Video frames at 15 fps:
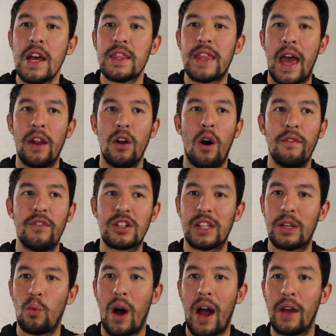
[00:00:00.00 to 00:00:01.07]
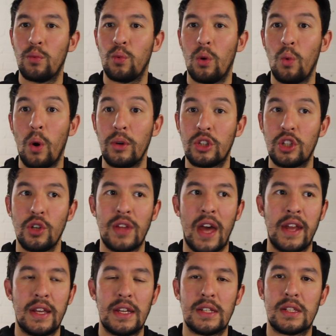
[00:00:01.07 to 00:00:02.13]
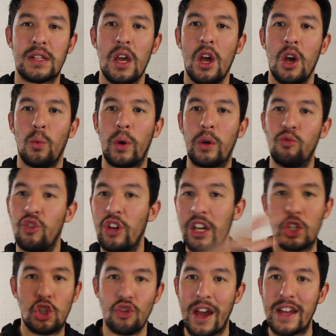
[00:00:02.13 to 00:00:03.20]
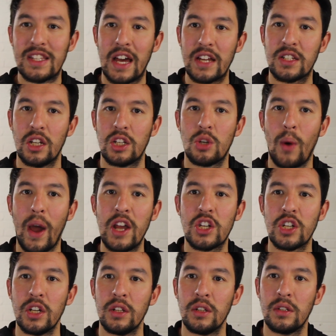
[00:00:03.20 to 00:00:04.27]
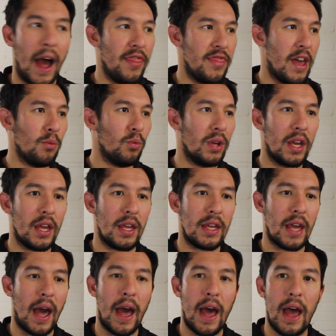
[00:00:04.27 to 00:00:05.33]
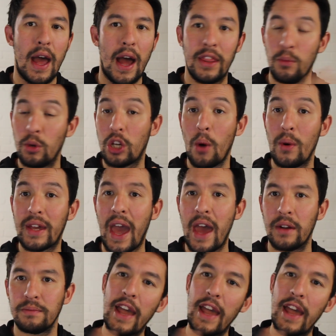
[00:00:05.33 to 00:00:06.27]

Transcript: then obviously what we do then is we readdress that situation, and then we go again.